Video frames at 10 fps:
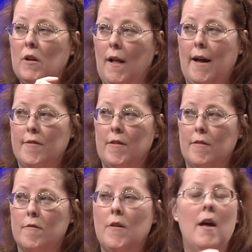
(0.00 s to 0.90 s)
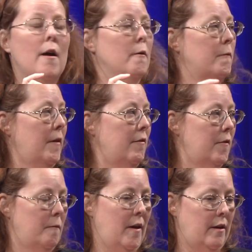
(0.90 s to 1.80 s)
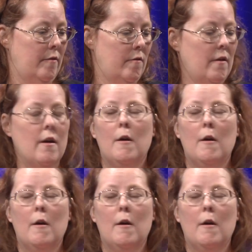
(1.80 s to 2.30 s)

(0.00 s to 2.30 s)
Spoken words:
classes face-to-face.